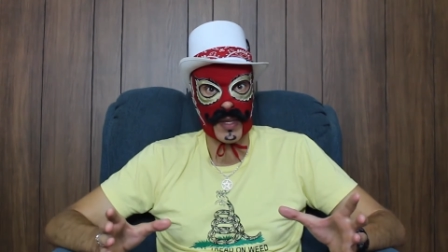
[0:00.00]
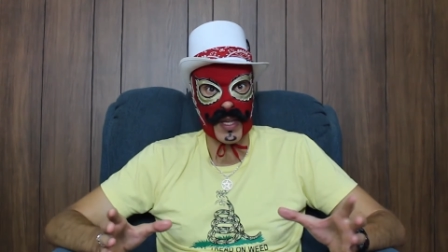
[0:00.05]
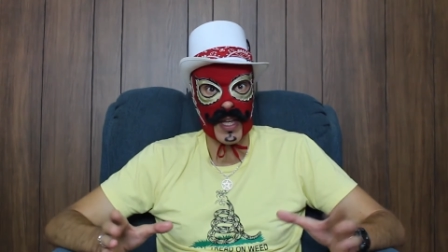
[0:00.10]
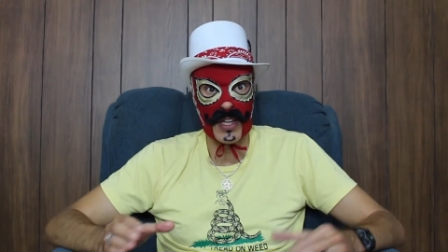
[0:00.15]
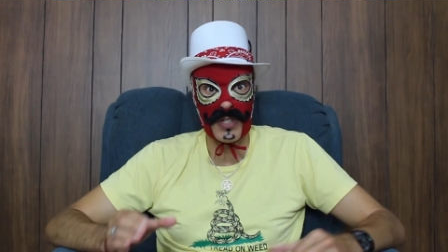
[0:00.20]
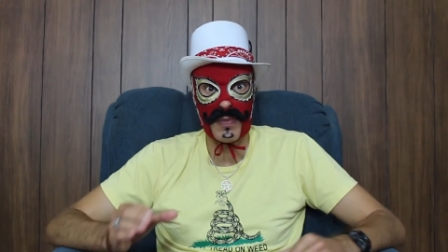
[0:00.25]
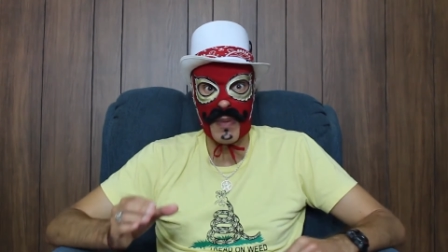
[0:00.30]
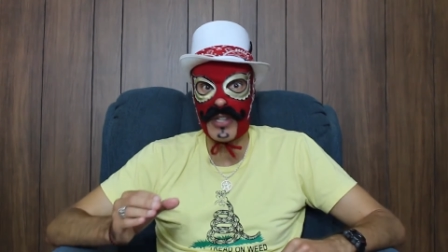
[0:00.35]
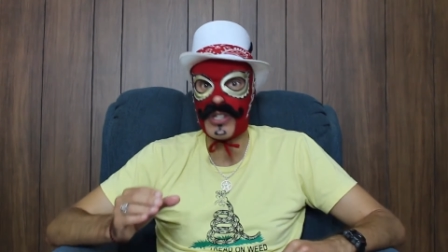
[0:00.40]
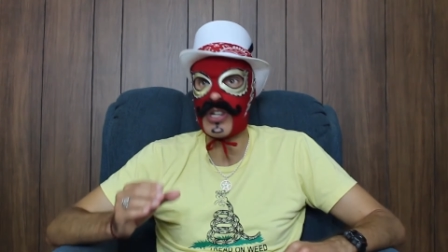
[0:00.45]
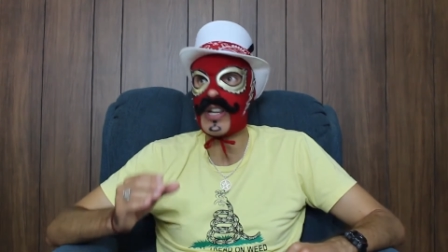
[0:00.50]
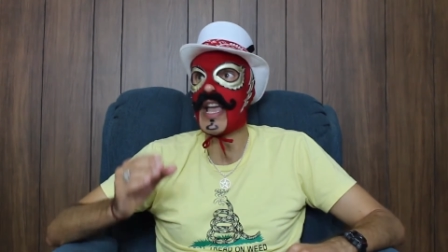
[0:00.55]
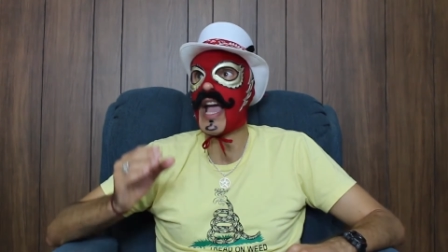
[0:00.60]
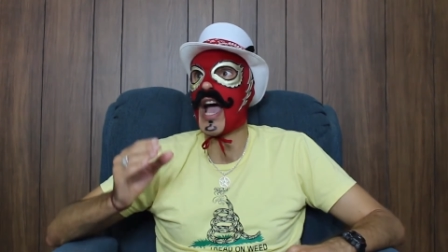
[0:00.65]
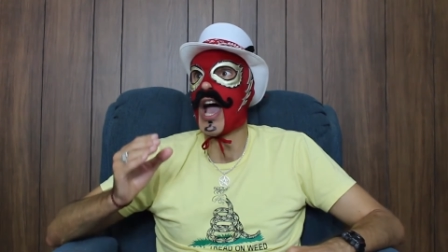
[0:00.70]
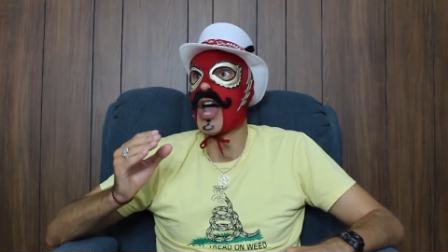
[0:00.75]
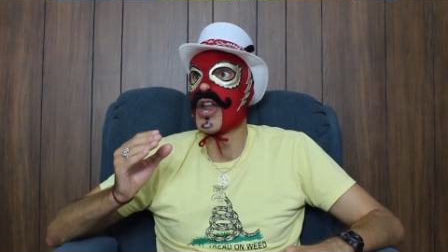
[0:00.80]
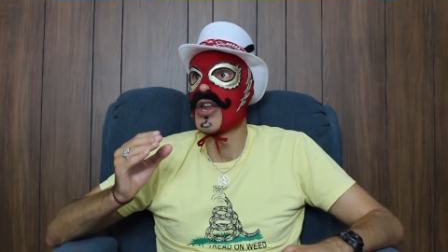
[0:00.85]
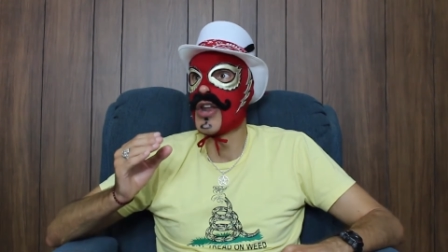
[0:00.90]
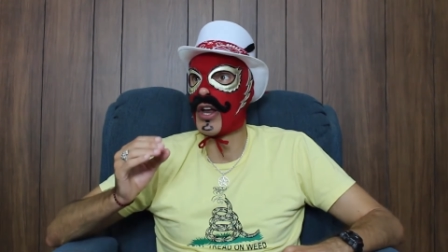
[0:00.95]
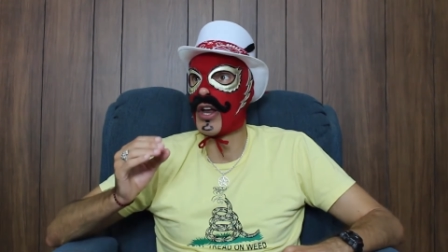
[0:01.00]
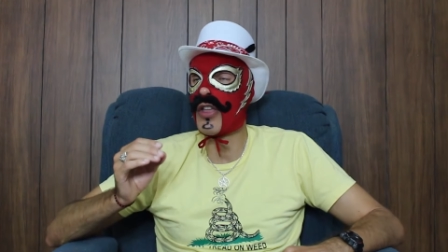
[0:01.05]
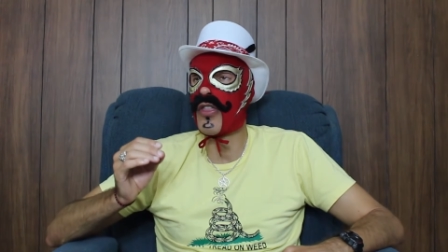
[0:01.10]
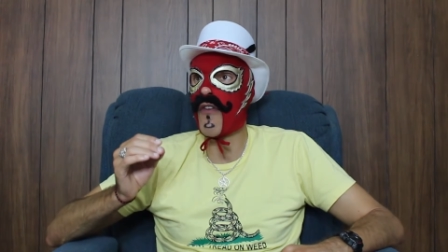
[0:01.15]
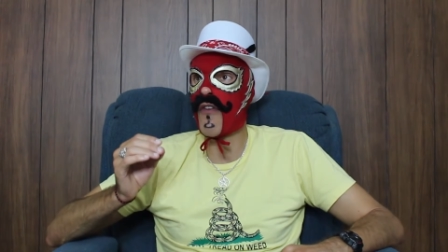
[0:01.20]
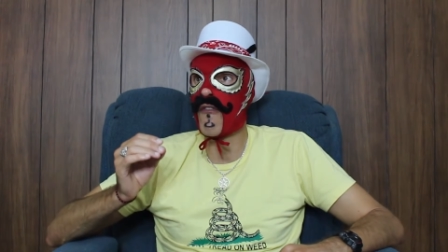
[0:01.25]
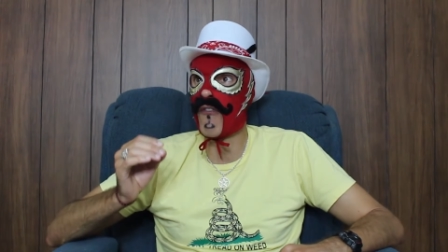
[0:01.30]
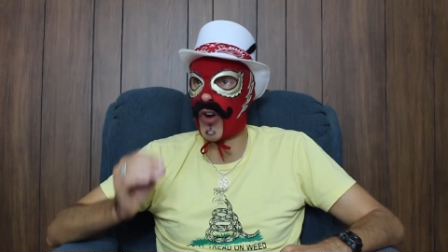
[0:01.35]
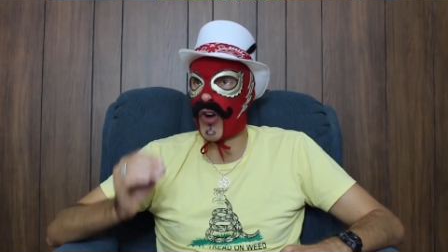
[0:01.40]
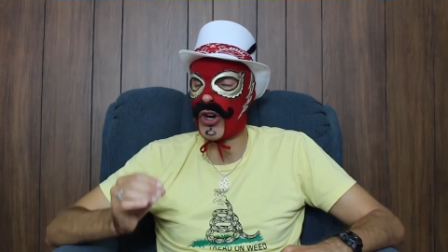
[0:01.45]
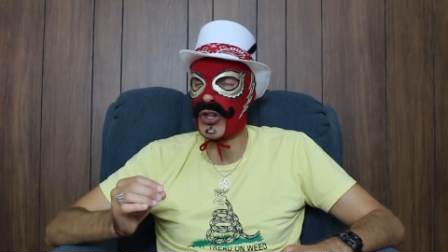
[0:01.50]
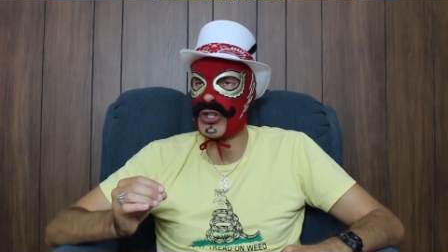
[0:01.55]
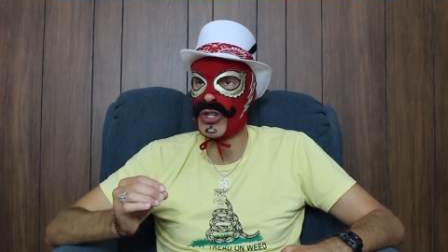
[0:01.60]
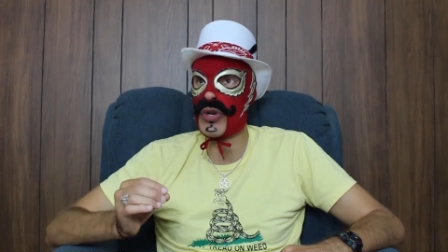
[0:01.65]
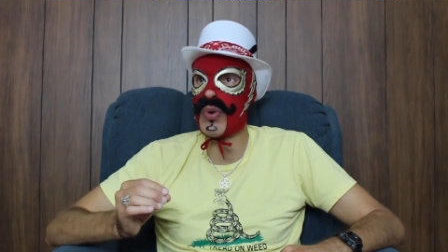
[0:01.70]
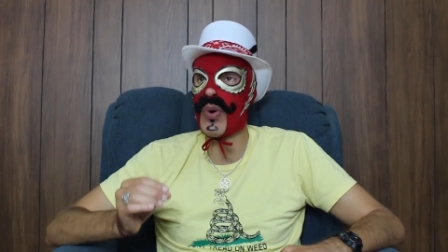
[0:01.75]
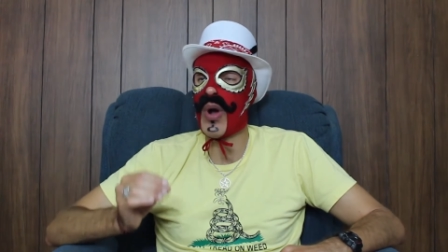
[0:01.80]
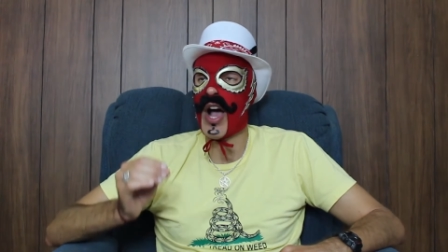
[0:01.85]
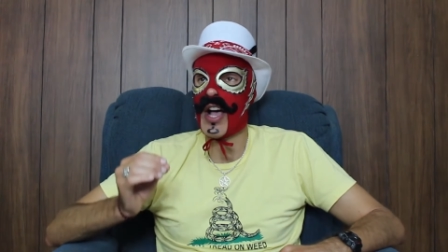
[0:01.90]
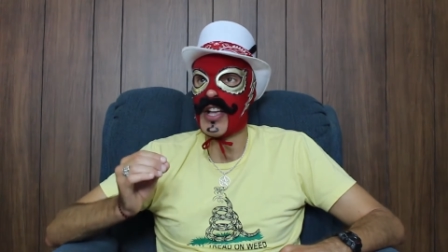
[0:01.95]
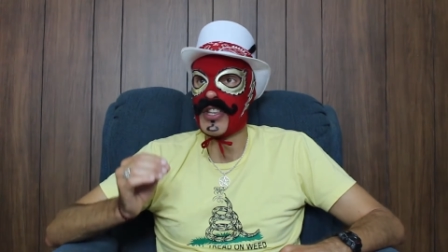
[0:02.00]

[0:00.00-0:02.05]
Especially none of the virtue